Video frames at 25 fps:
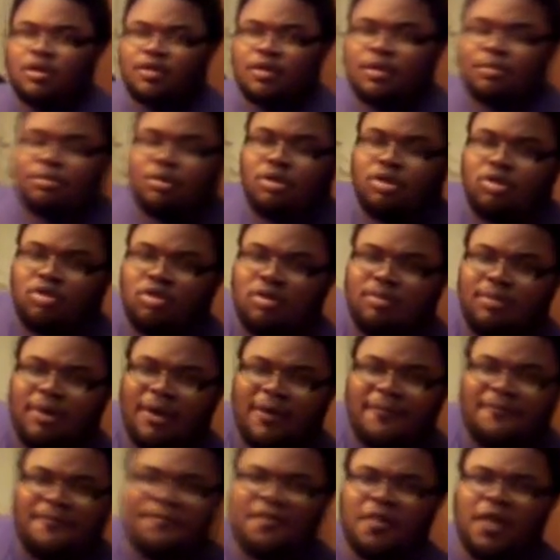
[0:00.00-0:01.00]
something new
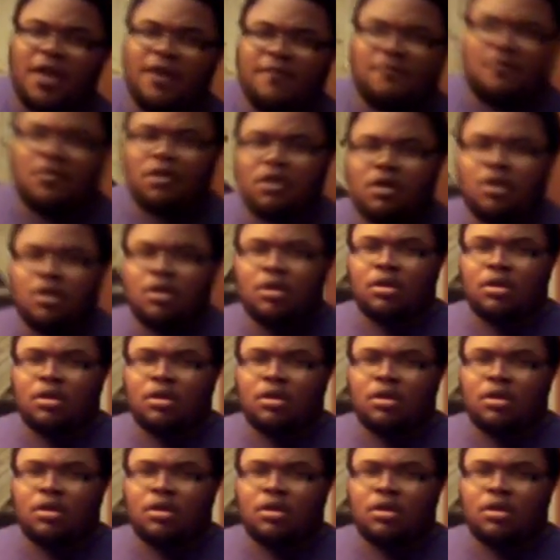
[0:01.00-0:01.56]
about flavor,